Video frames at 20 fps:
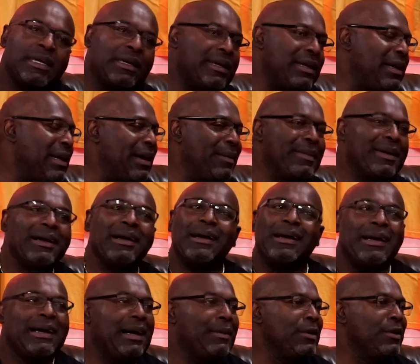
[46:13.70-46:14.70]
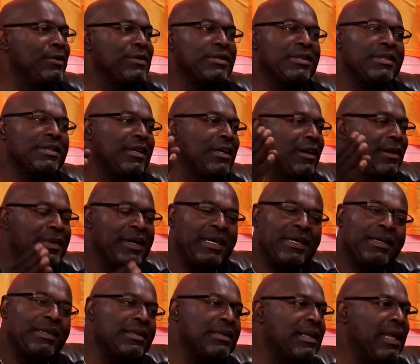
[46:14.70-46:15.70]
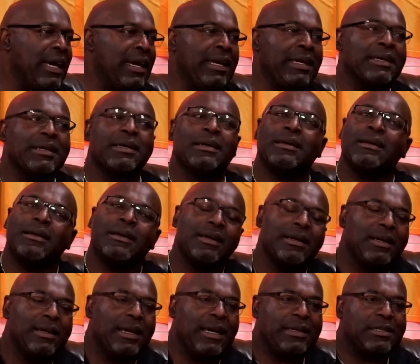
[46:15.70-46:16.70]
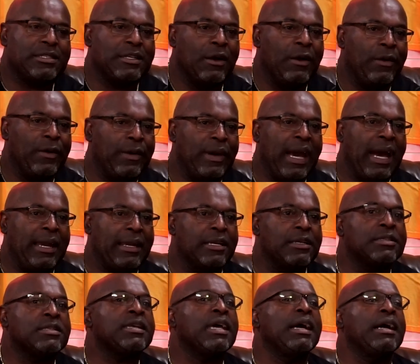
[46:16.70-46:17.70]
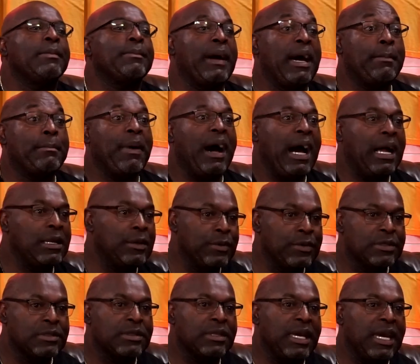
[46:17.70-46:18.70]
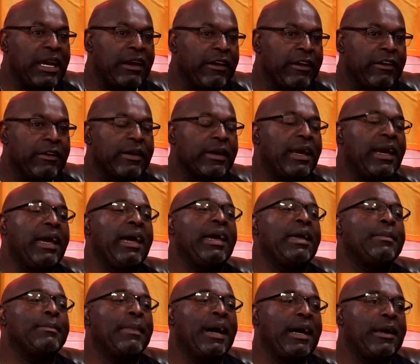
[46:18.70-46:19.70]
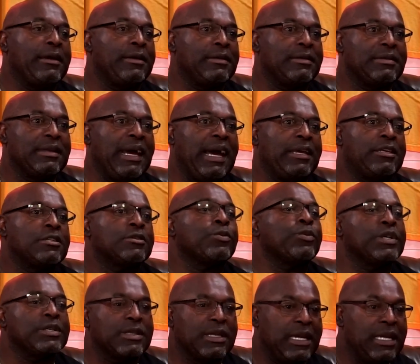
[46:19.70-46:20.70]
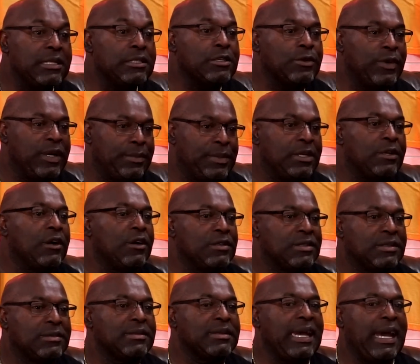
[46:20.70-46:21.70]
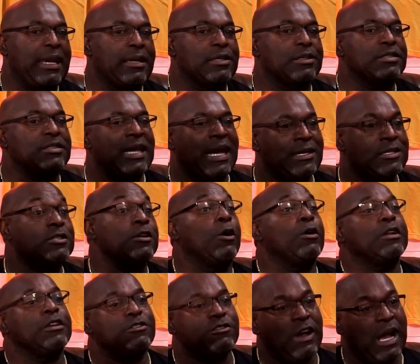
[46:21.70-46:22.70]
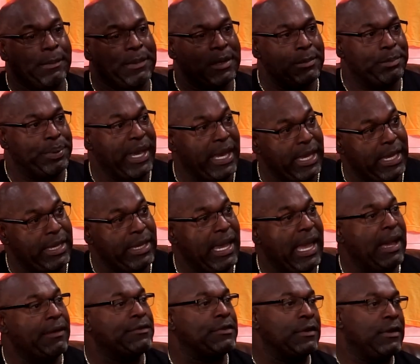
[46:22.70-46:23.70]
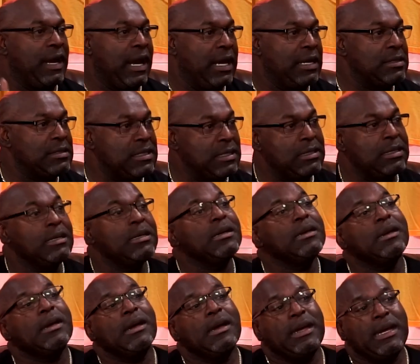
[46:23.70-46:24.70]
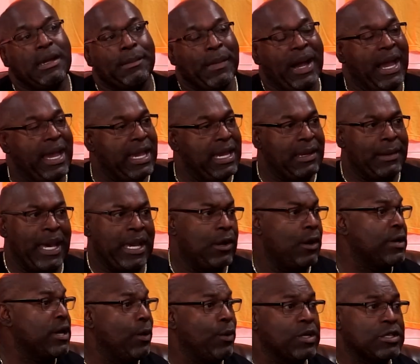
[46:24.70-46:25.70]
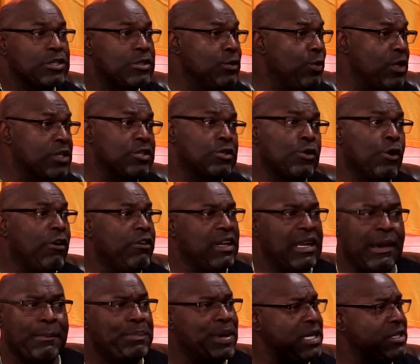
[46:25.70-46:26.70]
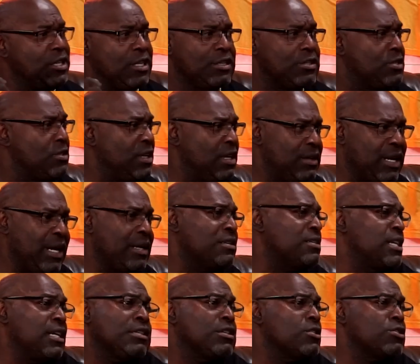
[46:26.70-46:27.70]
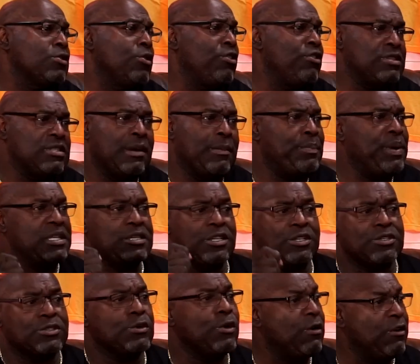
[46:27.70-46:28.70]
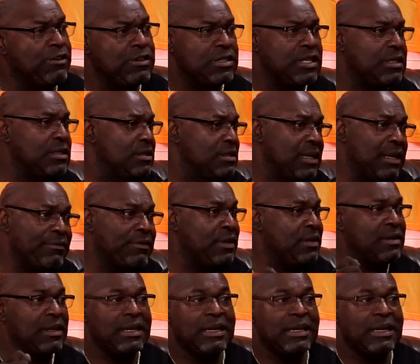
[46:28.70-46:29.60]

I'm losing. You know what I mean? Like, so I could tell my body was there, and I just wasn't into it because I saw the drop in pay after IC. In my head, I'm like, okay, what story? And I'm pitching. They're like, send the stories. I'm pitching stories and different